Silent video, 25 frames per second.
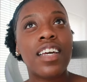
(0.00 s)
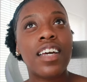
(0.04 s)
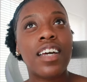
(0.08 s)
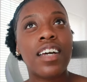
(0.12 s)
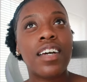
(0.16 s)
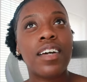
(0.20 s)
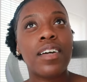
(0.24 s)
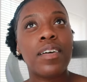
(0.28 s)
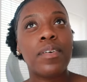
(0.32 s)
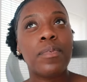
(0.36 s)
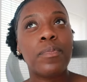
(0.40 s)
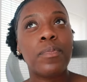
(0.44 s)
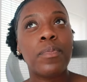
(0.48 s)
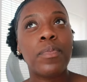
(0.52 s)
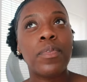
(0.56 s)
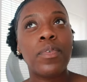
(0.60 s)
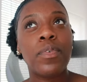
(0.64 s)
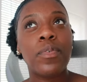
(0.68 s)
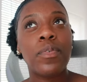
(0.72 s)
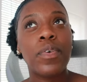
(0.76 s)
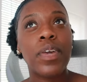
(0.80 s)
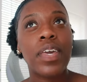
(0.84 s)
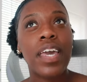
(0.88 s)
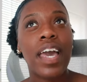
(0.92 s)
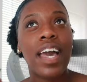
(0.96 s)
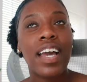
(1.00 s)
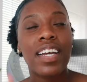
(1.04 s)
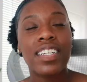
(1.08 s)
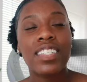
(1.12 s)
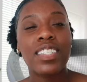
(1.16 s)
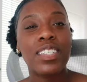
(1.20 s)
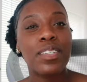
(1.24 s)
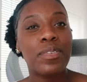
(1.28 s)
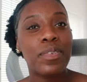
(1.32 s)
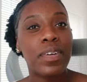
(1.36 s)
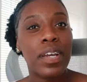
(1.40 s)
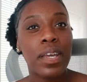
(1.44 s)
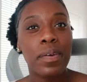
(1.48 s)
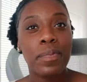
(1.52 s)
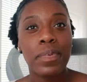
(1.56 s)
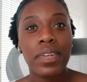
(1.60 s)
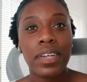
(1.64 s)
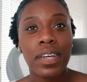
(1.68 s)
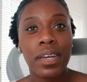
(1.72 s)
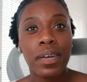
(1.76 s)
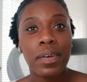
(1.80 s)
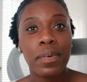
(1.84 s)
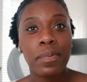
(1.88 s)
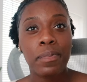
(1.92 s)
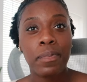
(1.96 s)
um, we actually were able to
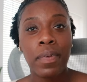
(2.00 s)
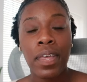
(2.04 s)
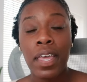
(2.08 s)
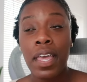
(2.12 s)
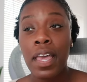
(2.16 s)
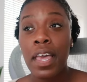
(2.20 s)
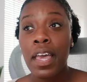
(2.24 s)
come